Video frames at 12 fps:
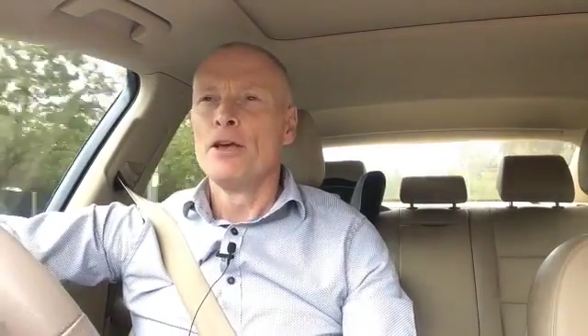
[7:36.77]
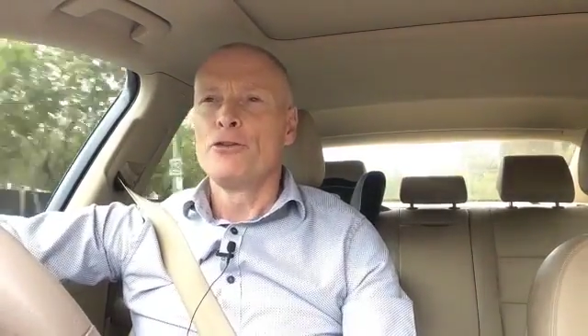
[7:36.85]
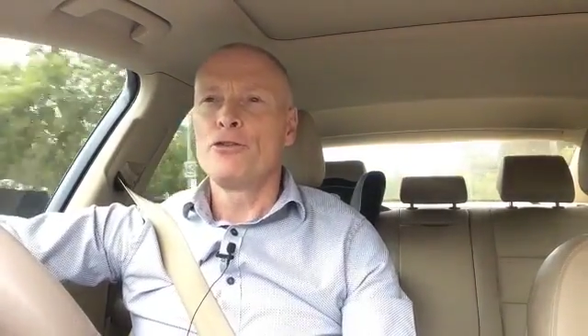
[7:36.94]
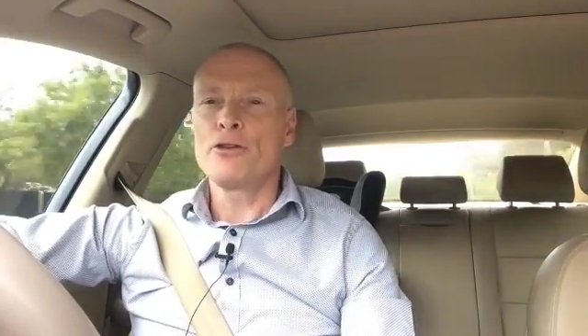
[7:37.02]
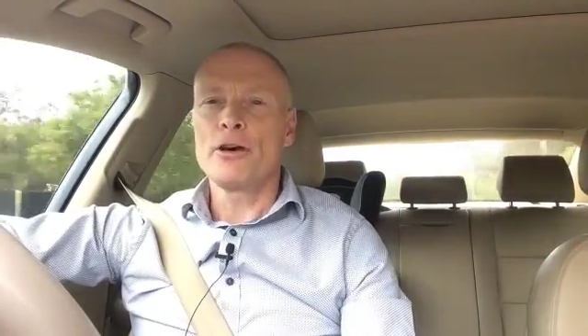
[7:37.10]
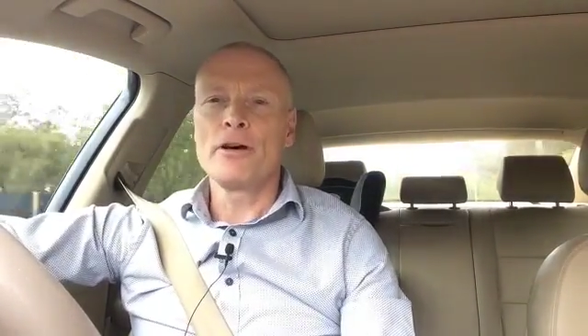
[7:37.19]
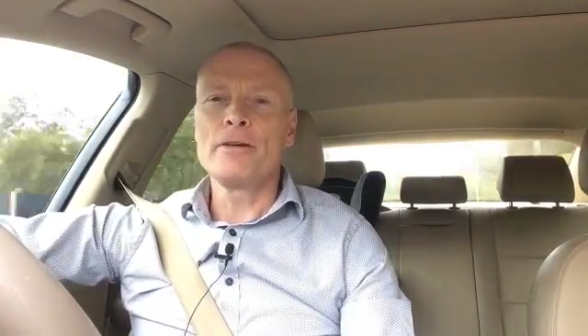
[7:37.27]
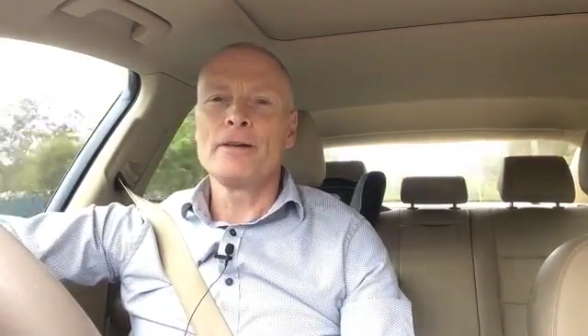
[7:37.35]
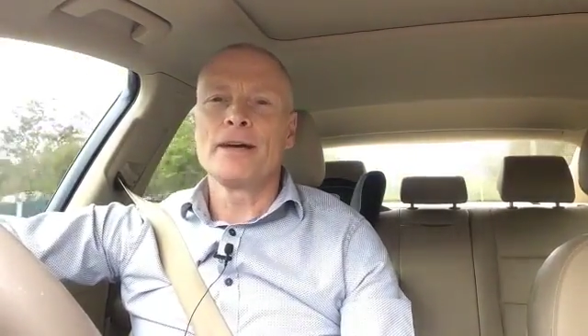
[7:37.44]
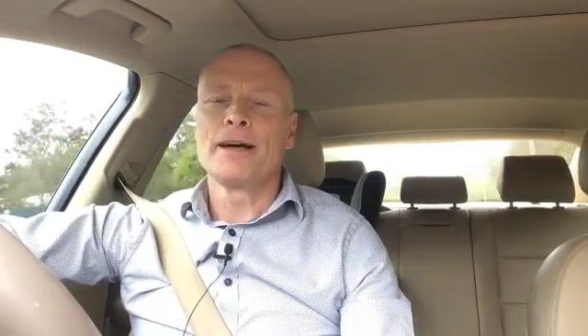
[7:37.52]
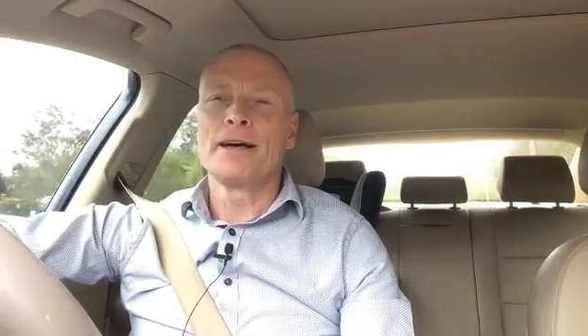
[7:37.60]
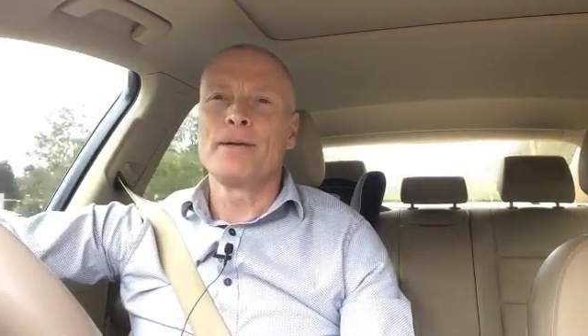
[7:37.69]
So
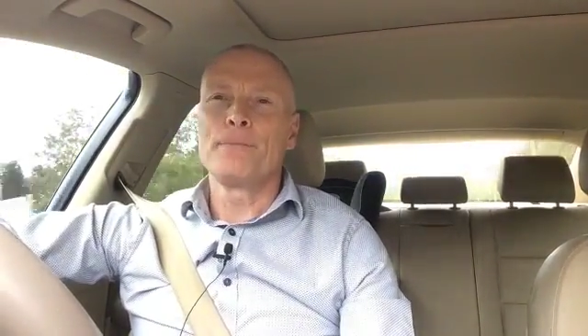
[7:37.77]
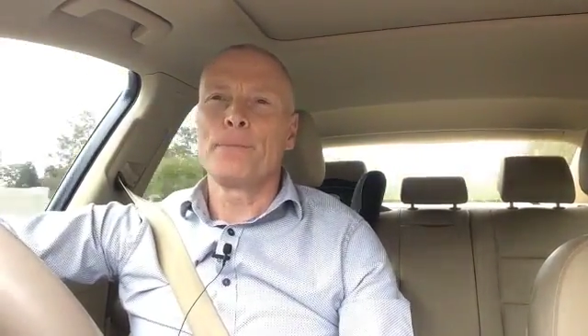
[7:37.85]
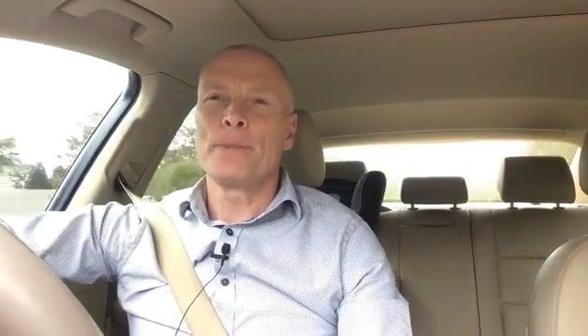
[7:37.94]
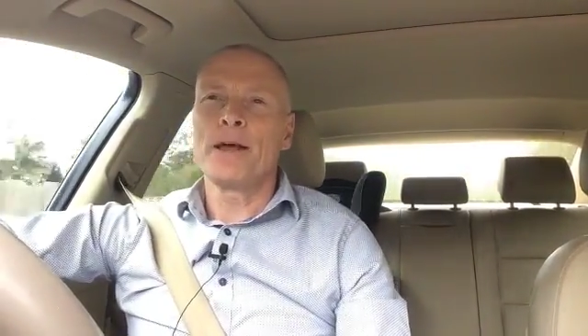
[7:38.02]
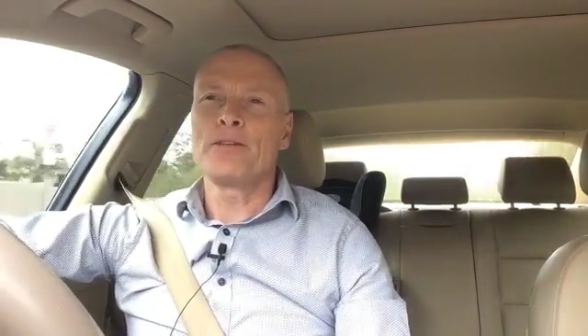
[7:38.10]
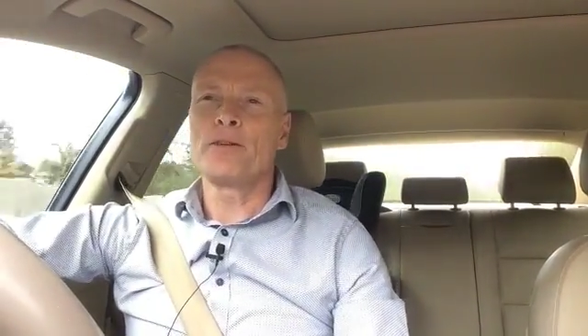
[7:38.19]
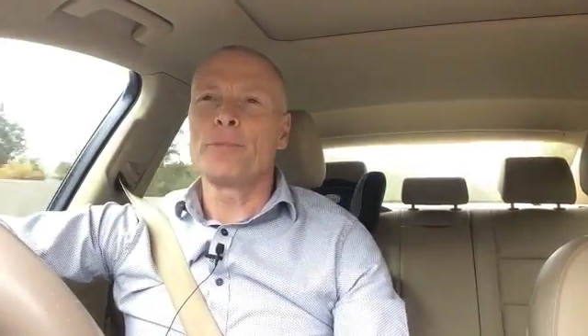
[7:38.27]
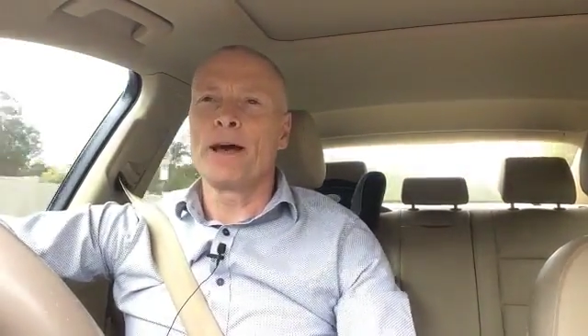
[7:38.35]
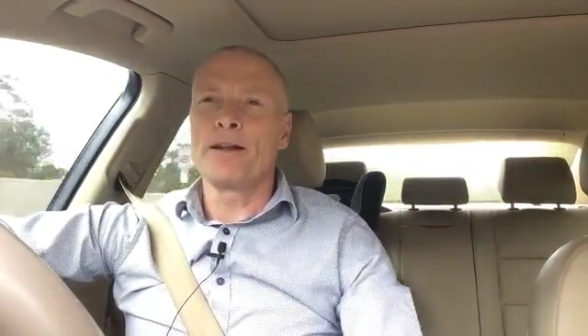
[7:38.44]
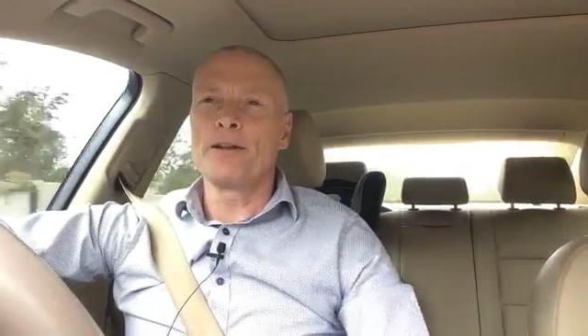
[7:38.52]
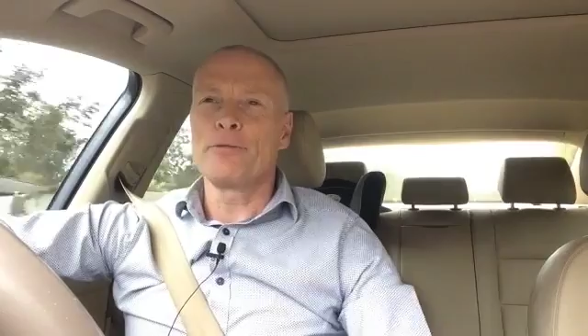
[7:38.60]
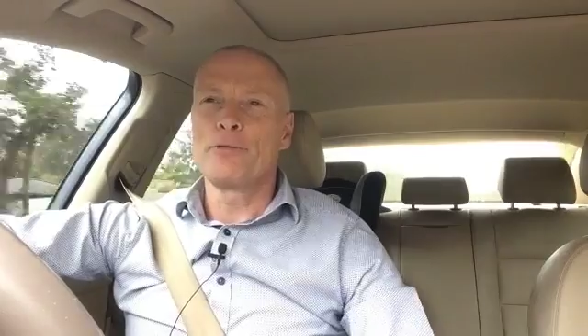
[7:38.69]
that's
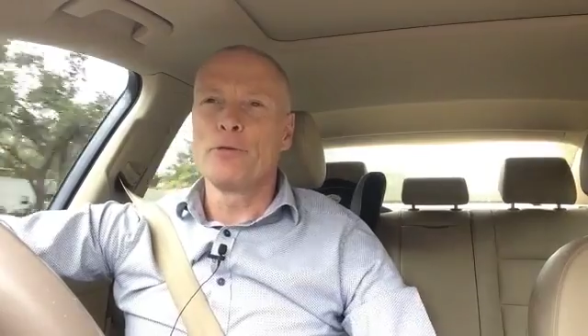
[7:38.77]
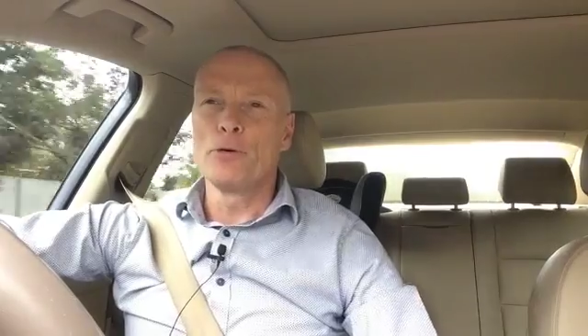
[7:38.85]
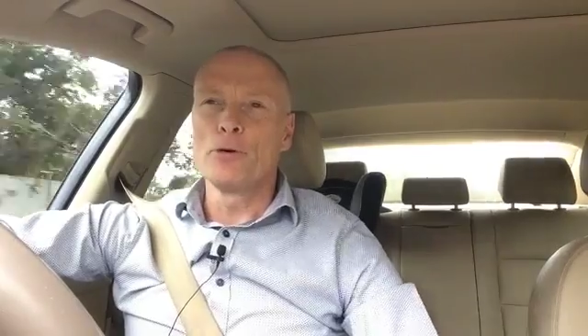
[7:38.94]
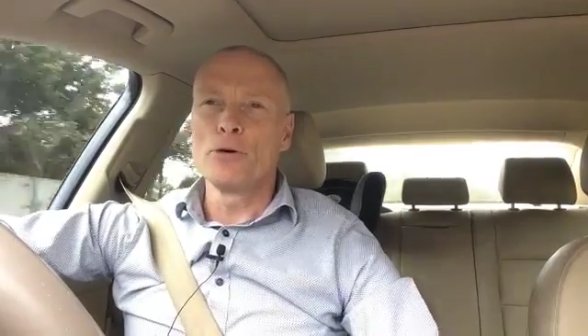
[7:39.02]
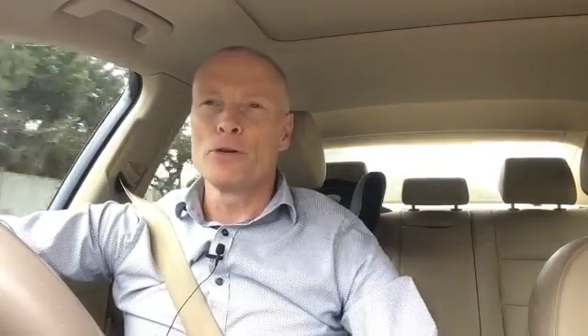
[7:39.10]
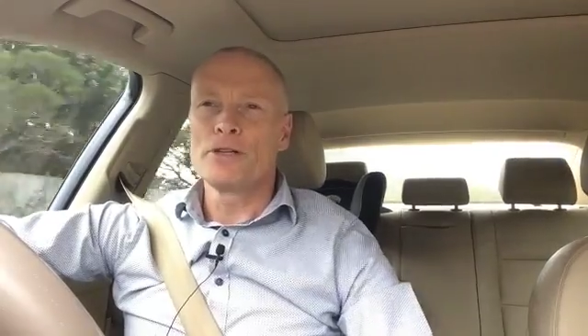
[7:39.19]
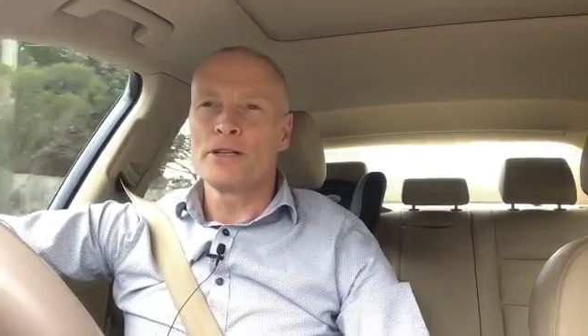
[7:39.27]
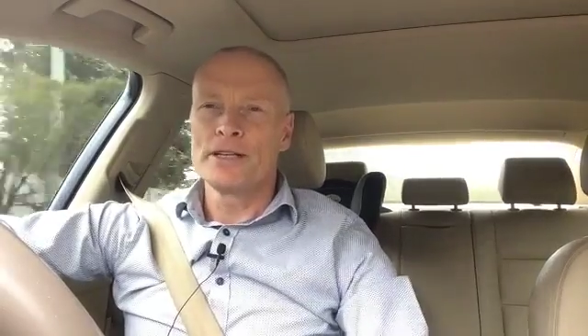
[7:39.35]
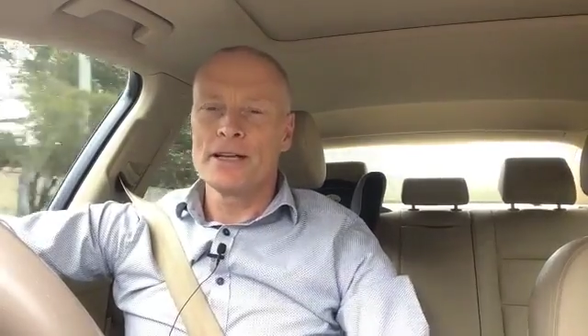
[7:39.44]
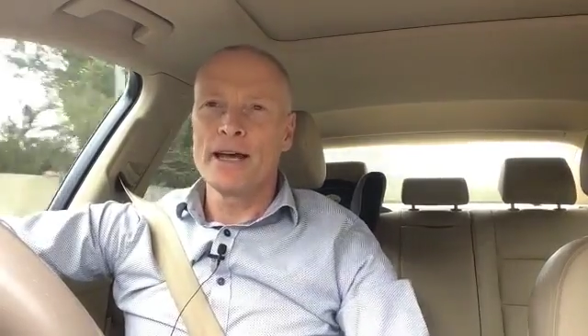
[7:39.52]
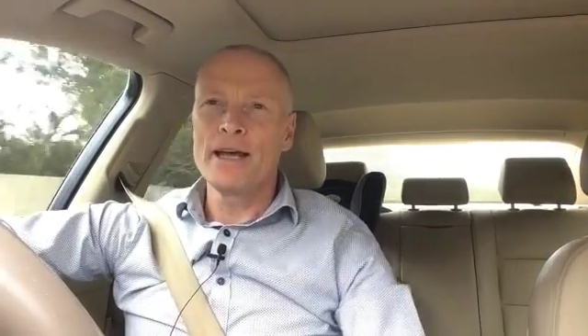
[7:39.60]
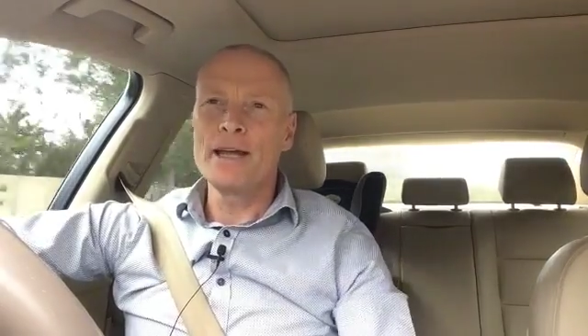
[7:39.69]
about it for
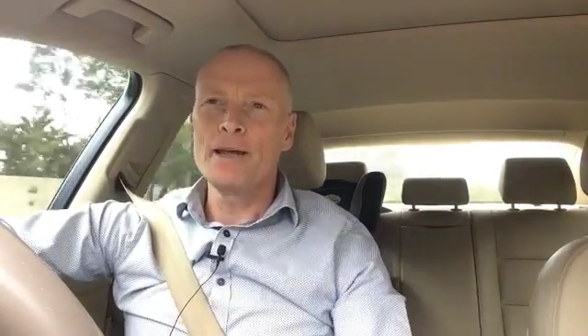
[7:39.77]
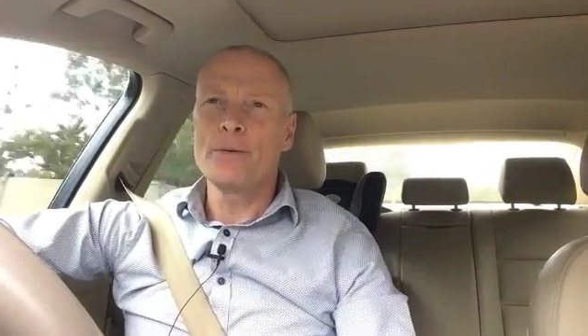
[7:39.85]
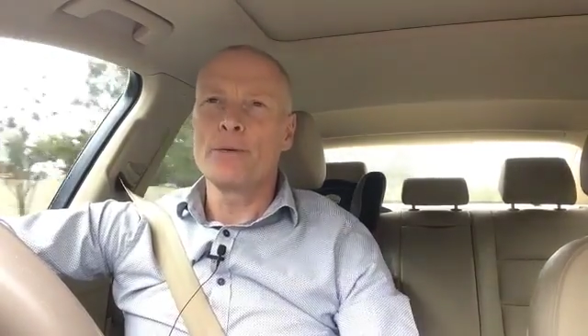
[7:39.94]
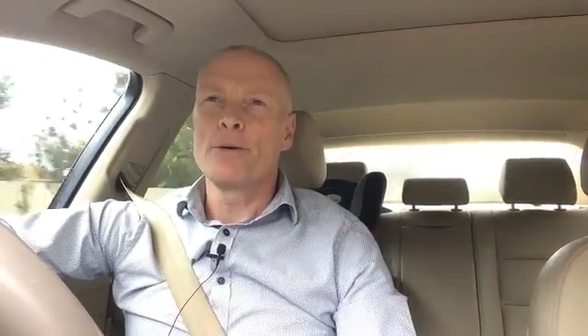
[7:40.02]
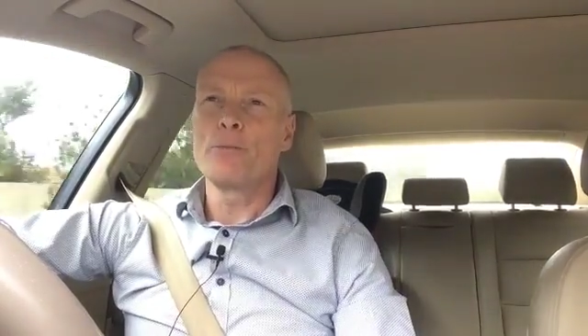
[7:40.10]
today.